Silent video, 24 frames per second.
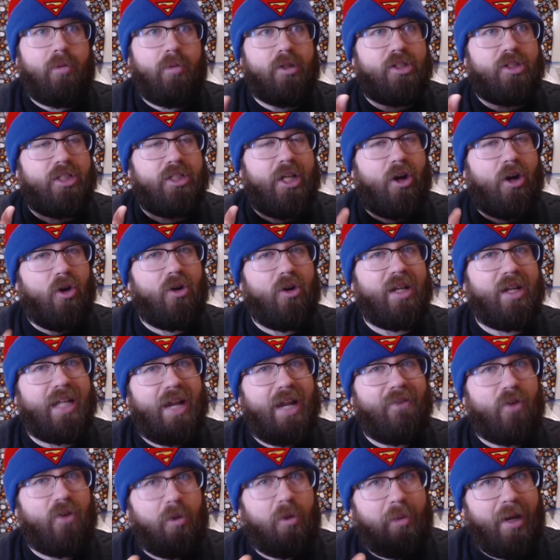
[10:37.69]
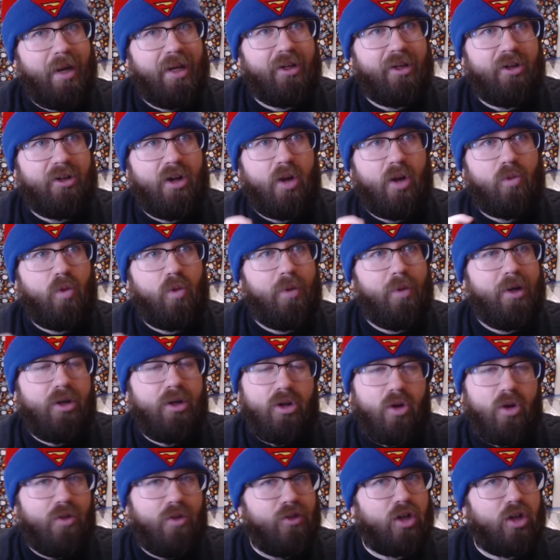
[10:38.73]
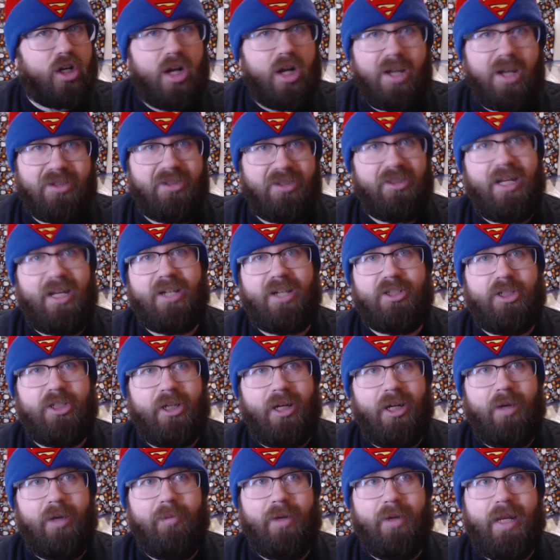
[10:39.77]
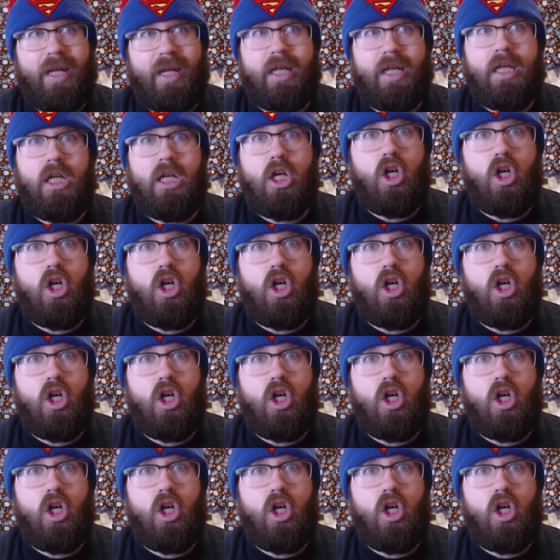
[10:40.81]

But she already gave her opinion on, well, we don't know if your cousin's actually going to be